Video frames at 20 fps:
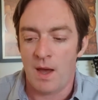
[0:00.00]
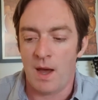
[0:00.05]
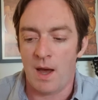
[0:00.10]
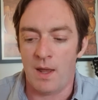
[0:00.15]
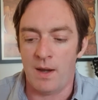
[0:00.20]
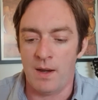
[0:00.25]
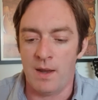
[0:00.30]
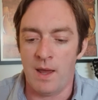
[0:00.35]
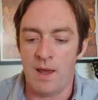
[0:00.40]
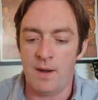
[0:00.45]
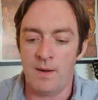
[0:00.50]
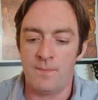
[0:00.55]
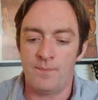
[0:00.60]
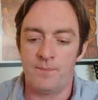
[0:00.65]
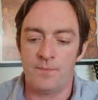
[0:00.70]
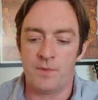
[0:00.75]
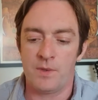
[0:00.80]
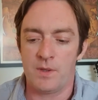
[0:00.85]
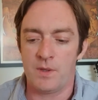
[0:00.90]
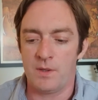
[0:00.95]
And
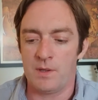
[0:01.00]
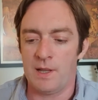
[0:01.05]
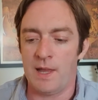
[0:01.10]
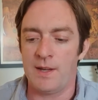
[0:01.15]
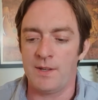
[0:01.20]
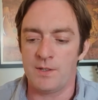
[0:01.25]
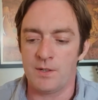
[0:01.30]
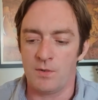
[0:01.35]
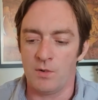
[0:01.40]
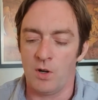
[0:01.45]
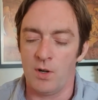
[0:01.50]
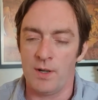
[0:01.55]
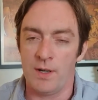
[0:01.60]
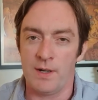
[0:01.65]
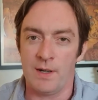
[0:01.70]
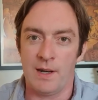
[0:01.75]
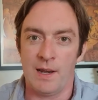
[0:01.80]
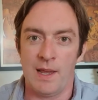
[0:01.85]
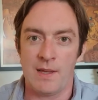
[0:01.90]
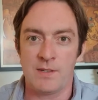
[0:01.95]
then later on
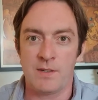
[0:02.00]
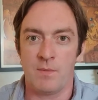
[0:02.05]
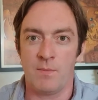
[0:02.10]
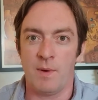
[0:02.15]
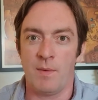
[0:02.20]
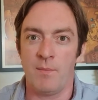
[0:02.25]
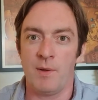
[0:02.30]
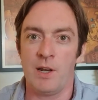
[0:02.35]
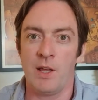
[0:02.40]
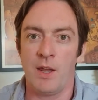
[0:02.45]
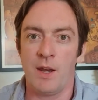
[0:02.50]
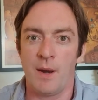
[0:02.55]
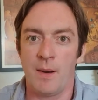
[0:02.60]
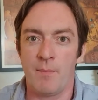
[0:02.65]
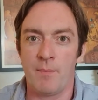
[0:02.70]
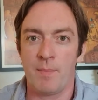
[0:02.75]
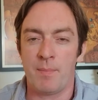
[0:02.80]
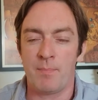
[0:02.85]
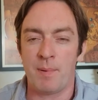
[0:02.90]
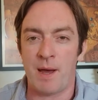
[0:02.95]
in the lesson, when we learn
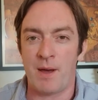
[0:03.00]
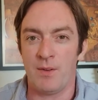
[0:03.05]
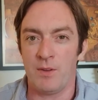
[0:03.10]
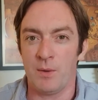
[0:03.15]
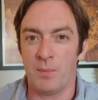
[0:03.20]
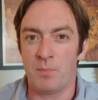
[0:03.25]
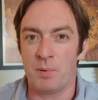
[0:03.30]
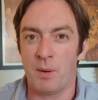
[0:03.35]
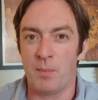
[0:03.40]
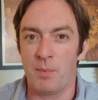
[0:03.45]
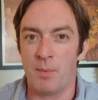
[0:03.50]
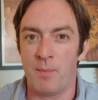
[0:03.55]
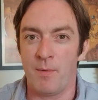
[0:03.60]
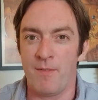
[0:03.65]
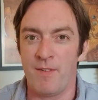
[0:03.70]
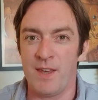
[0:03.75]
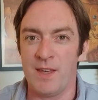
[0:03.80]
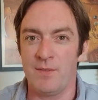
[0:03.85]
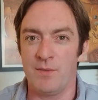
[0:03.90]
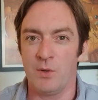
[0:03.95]
about the problem
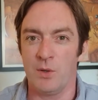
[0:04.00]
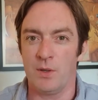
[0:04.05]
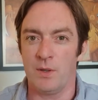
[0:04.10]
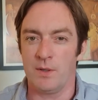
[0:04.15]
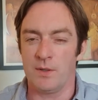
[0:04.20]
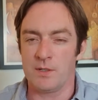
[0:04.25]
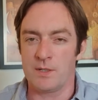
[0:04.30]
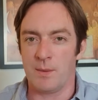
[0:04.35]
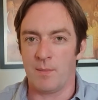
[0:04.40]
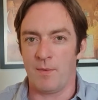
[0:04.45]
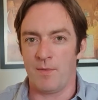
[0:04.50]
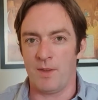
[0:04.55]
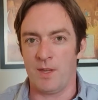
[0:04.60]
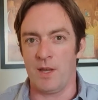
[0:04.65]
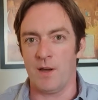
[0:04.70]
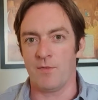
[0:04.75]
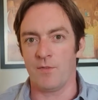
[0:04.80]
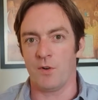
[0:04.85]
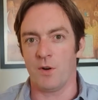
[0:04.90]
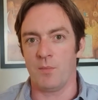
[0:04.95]
of evil and some of
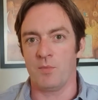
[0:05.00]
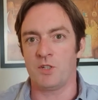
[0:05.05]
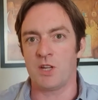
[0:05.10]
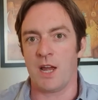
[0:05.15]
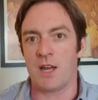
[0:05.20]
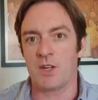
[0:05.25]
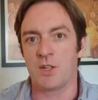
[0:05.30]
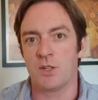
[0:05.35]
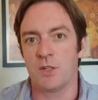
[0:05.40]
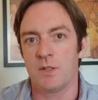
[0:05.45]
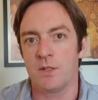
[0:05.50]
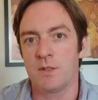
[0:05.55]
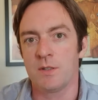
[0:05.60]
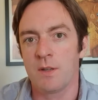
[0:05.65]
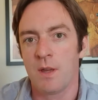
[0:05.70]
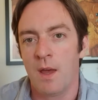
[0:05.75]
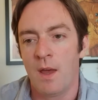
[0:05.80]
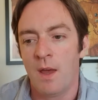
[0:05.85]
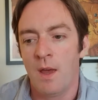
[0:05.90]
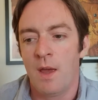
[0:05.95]
the other
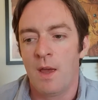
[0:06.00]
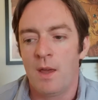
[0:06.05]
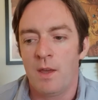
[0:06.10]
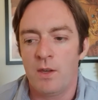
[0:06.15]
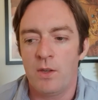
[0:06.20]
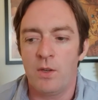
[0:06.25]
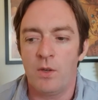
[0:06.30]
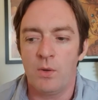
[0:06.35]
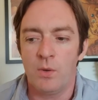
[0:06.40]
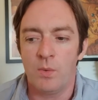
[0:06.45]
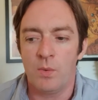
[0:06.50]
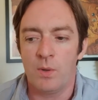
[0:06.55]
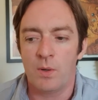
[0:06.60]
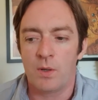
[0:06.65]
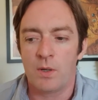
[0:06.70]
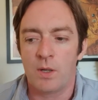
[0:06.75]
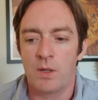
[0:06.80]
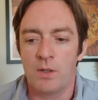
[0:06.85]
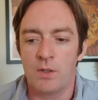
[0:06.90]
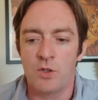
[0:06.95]
objections,
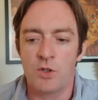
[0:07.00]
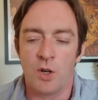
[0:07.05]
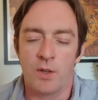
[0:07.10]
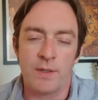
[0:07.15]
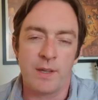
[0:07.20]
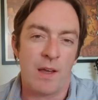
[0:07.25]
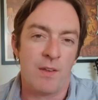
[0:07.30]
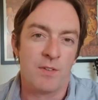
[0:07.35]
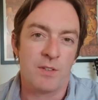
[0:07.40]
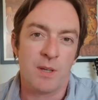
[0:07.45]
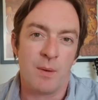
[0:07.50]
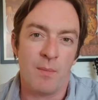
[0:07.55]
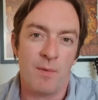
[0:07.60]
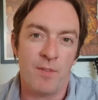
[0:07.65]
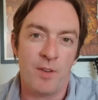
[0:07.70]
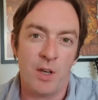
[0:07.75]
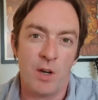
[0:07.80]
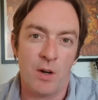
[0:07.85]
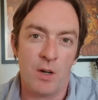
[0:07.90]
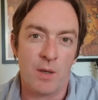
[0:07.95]
you can jot down some
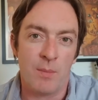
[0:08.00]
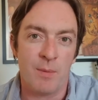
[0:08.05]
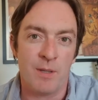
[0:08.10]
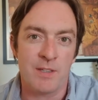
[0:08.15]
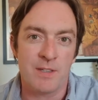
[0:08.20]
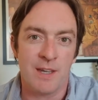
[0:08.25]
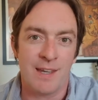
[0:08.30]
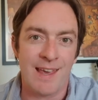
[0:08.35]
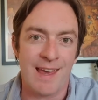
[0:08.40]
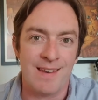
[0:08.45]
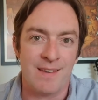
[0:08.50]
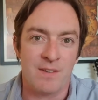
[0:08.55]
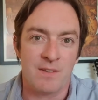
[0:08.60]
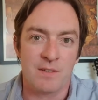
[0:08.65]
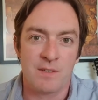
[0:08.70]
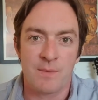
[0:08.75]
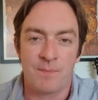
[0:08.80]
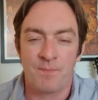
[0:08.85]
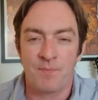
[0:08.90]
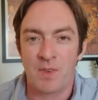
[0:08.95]
of the arguments
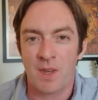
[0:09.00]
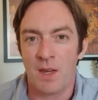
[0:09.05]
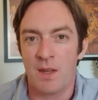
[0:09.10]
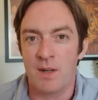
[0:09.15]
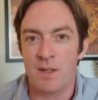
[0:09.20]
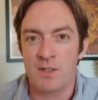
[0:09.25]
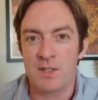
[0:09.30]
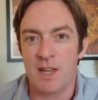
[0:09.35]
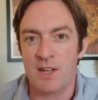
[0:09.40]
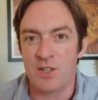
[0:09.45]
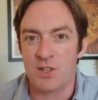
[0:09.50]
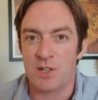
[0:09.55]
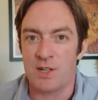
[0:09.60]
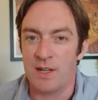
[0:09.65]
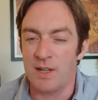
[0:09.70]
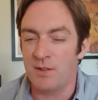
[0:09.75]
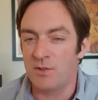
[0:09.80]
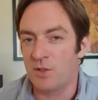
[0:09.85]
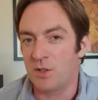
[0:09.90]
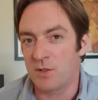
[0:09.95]
against, and
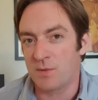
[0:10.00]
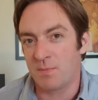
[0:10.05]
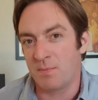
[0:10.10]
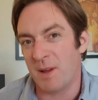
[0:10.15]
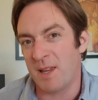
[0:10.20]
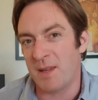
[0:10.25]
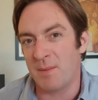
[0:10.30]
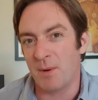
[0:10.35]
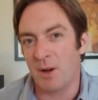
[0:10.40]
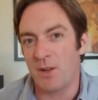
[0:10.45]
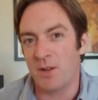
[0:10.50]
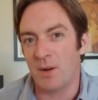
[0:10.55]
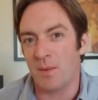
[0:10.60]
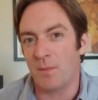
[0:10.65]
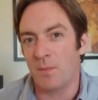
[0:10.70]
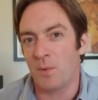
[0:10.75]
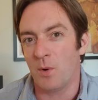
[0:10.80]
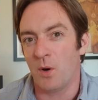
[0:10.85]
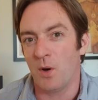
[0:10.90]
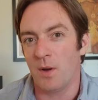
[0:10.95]
essentially just make your mind
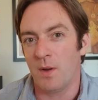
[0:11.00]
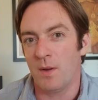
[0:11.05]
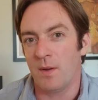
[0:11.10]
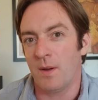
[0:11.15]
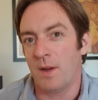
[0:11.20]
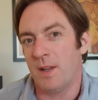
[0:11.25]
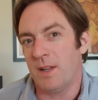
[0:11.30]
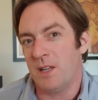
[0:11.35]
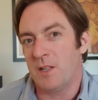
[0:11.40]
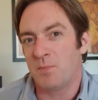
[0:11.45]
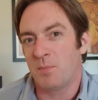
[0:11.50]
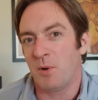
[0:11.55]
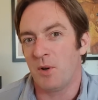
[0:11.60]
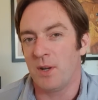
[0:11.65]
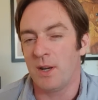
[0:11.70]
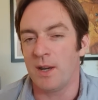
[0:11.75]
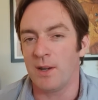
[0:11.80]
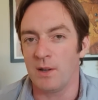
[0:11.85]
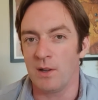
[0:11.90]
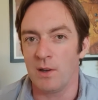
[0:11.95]
up what at this
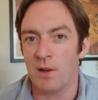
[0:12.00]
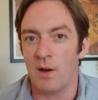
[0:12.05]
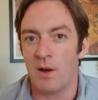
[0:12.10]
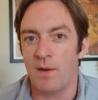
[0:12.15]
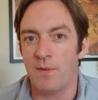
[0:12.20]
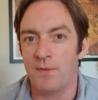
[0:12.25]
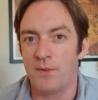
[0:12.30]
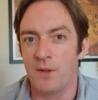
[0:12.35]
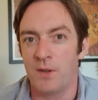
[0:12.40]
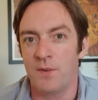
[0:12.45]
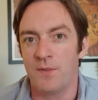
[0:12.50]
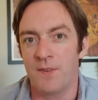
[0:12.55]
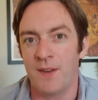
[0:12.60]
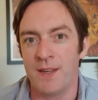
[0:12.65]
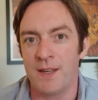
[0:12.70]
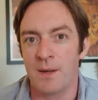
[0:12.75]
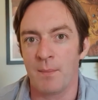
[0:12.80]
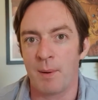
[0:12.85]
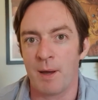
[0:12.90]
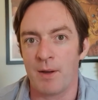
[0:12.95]
point in your life you
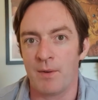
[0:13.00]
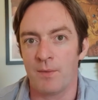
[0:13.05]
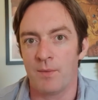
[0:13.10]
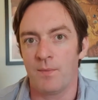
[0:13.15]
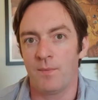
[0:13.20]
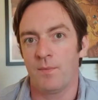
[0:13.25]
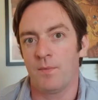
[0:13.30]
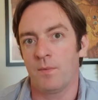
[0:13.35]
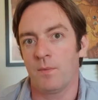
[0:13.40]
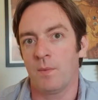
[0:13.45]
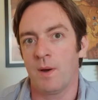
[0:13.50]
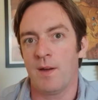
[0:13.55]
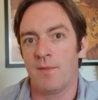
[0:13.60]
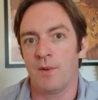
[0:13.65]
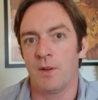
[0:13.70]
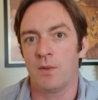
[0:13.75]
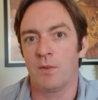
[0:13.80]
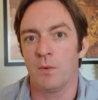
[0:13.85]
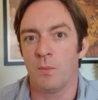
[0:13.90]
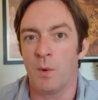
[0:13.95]
think about
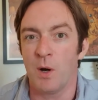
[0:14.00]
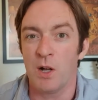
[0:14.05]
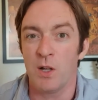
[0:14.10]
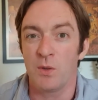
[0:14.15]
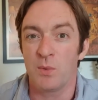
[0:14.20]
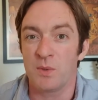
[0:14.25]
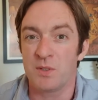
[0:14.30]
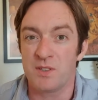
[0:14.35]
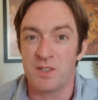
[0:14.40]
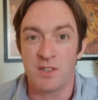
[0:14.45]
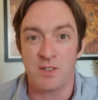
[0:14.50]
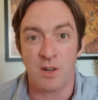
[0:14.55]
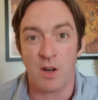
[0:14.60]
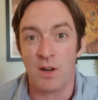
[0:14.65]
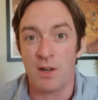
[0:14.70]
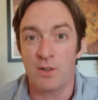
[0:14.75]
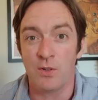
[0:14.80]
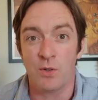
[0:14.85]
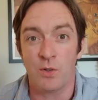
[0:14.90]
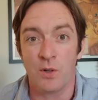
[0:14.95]
whether the world was
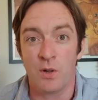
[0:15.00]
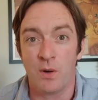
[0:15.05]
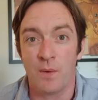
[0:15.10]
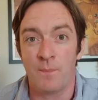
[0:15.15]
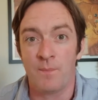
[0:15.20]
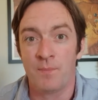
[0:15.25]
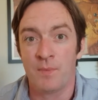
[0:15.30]
designed or not.